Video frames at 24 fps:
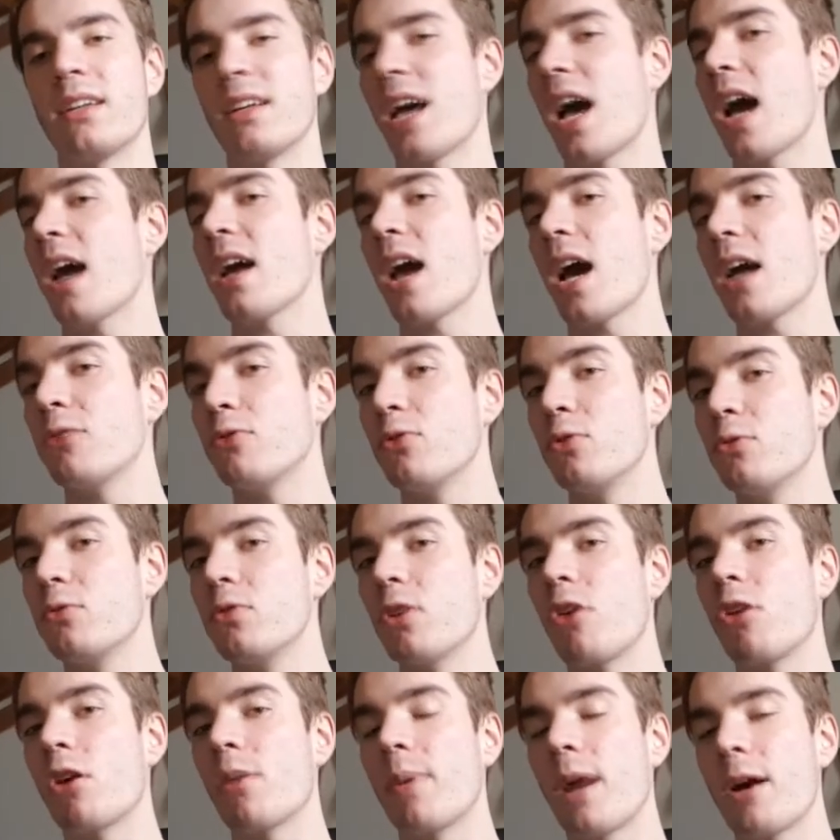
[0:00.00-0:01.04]
I do
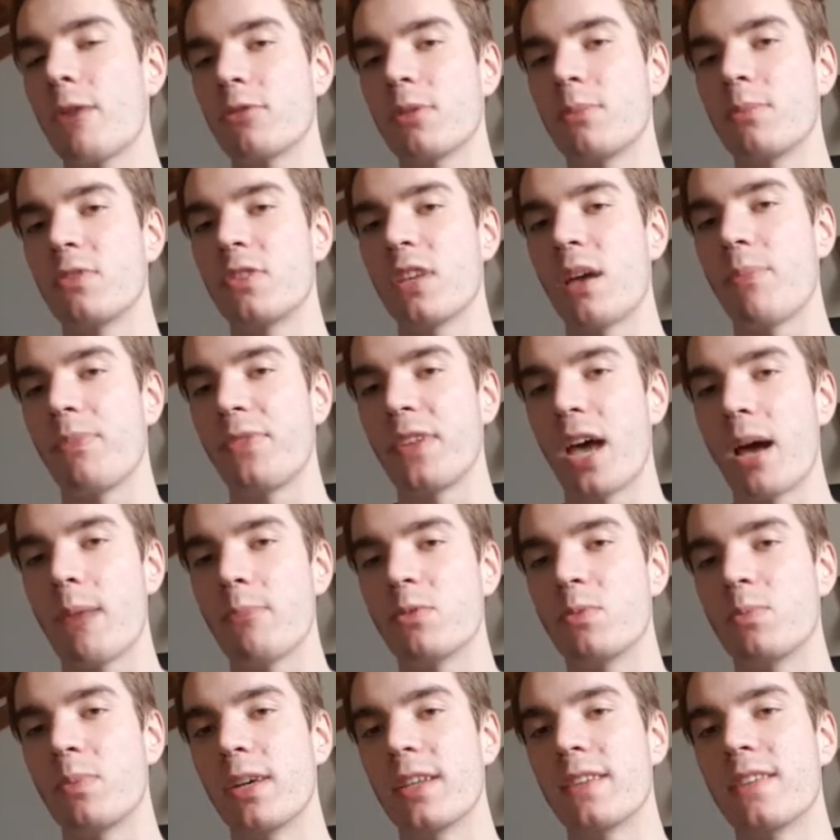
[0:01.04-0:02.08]
talk about them
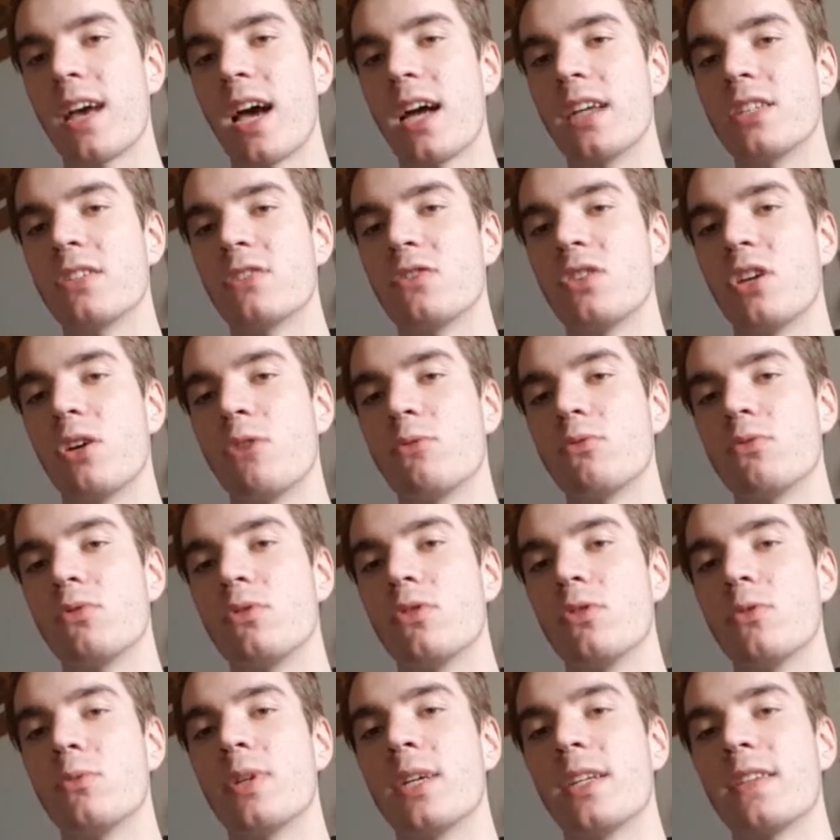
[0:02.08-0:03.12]
sometimes, but I just don't
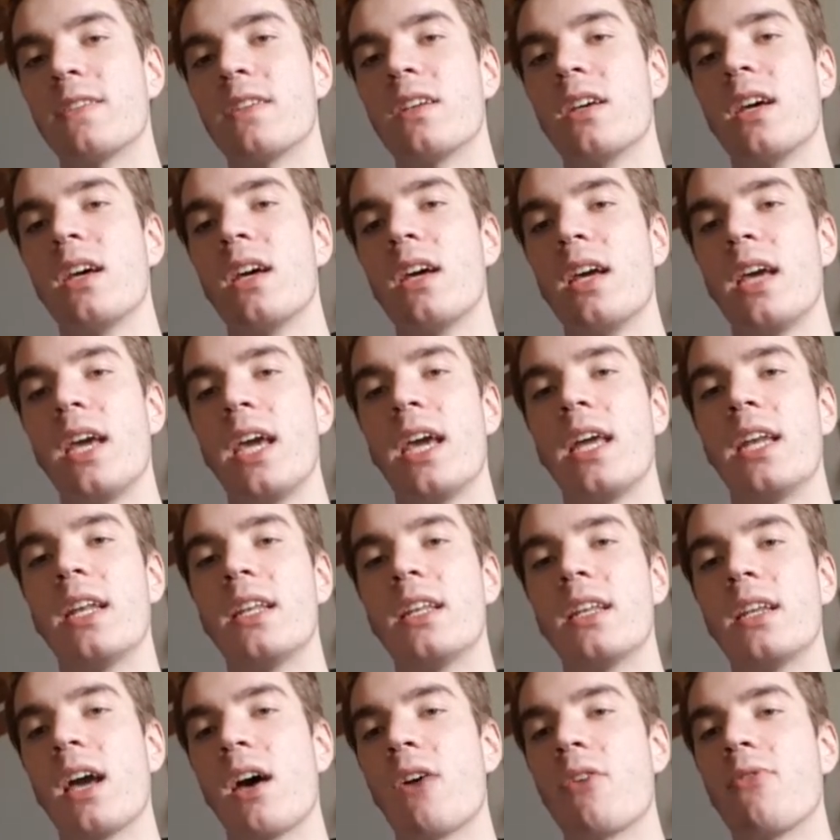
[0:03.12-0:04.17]
do it
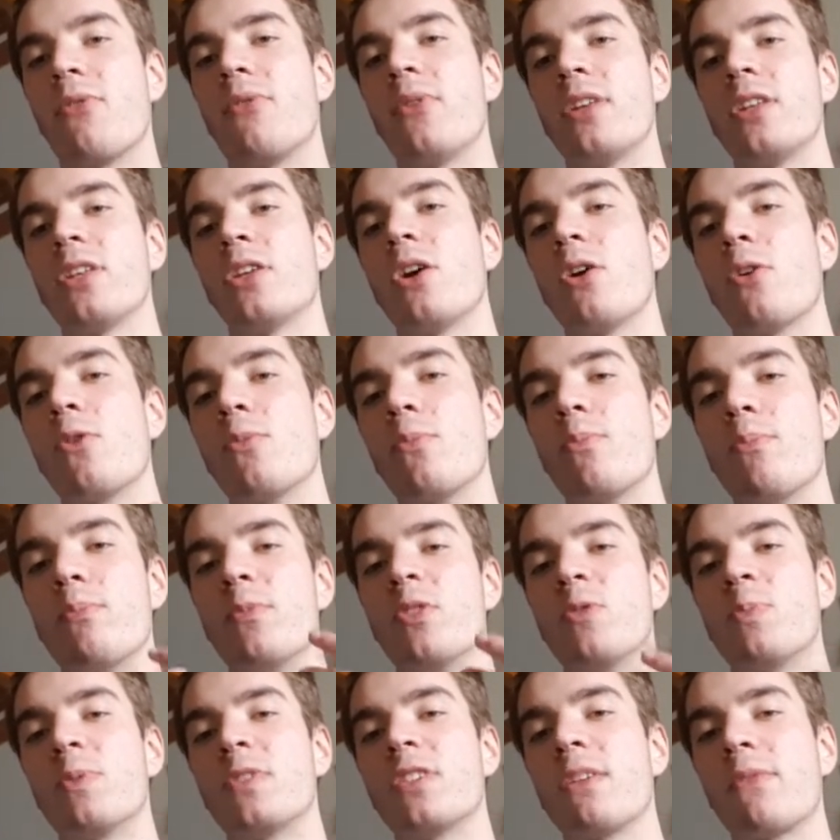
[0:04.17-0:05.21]
in our video
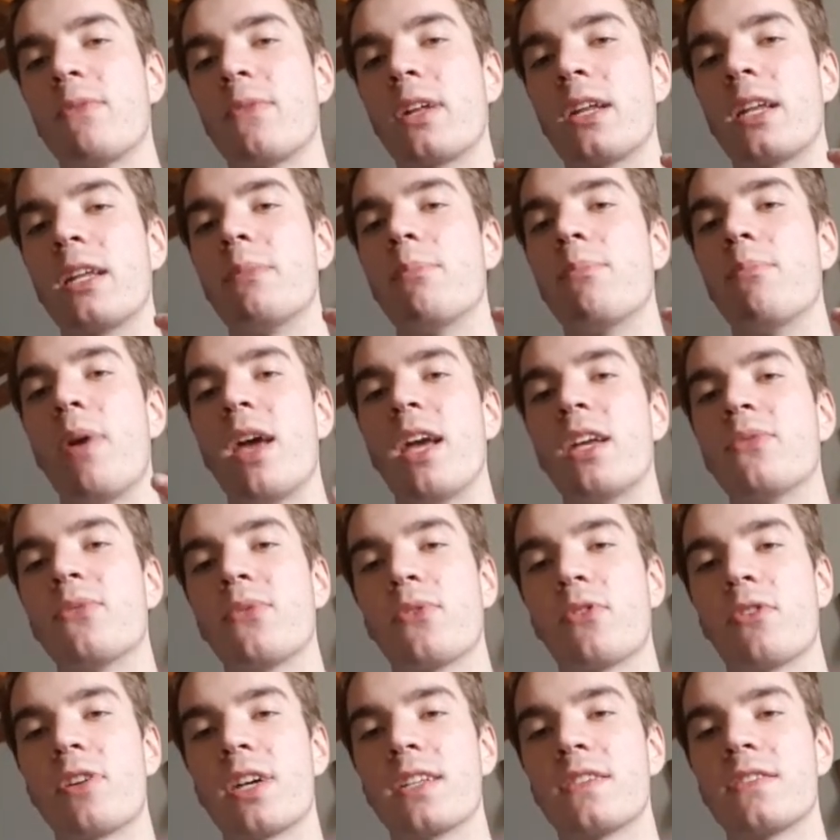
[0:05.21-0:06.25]
specifically made
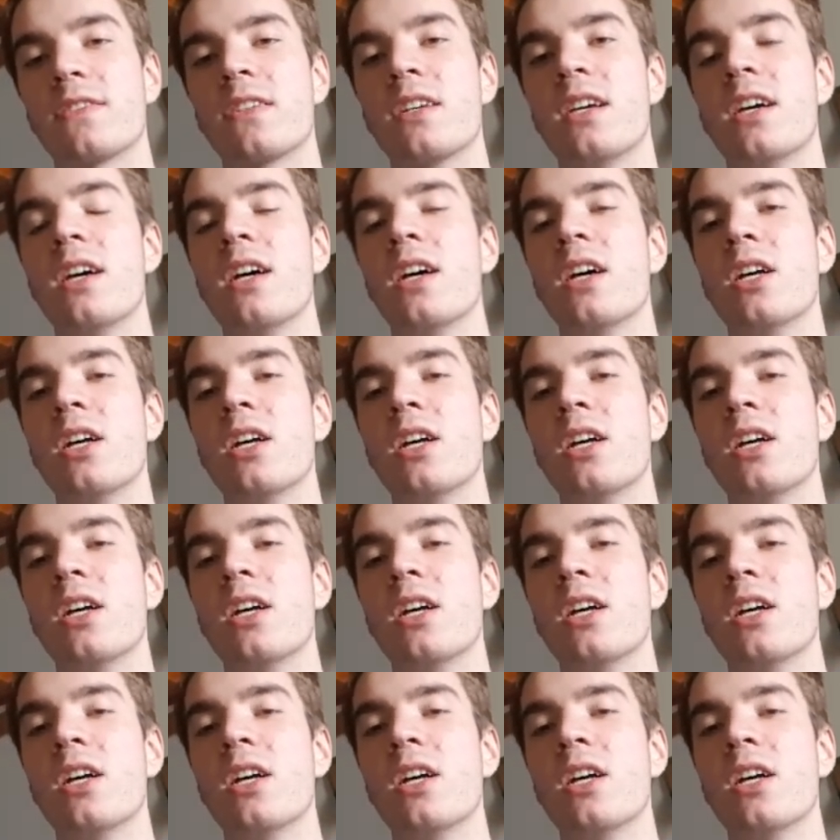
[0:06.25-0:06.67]
for us.